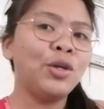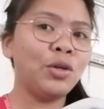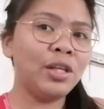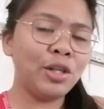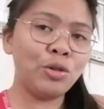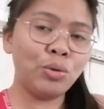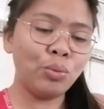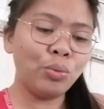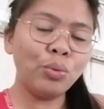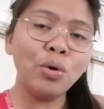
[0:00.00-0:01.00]
you need
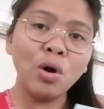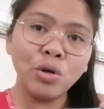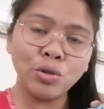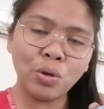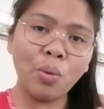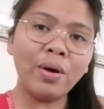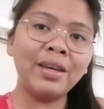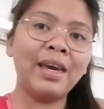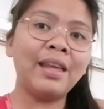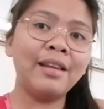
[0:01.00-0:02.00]
to show
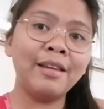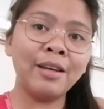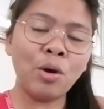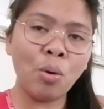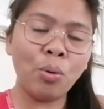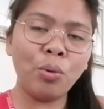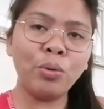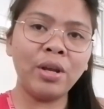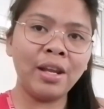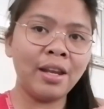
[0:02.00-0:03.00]
again the
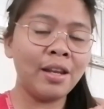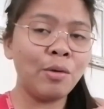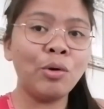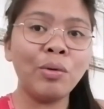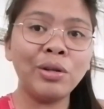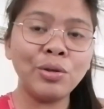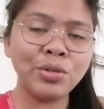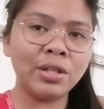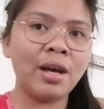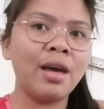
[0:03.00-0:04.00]
code, and then they were going to
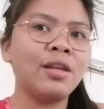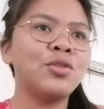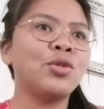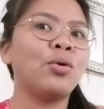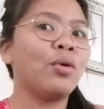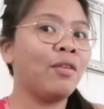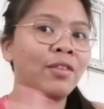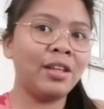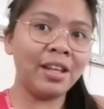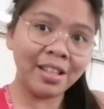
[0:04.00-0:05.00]
scan, so
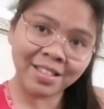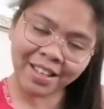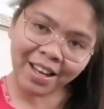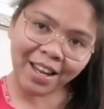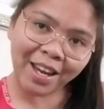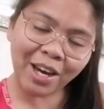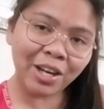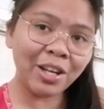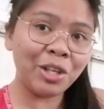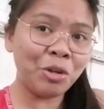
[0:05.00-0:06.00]
everything is
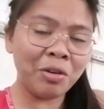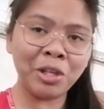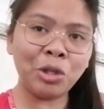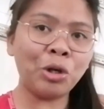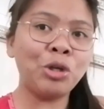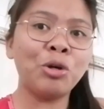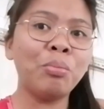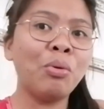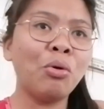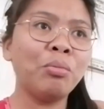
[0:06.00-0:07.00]
clear that you return your
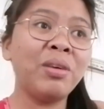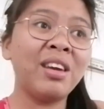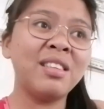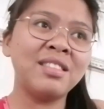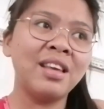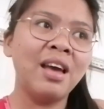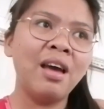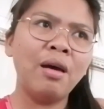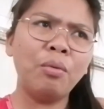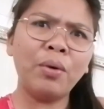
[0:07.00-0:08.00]
book. Because
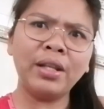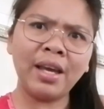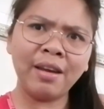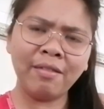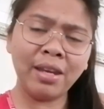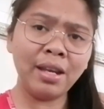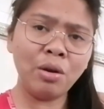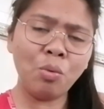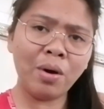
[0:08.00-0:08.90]
what I read,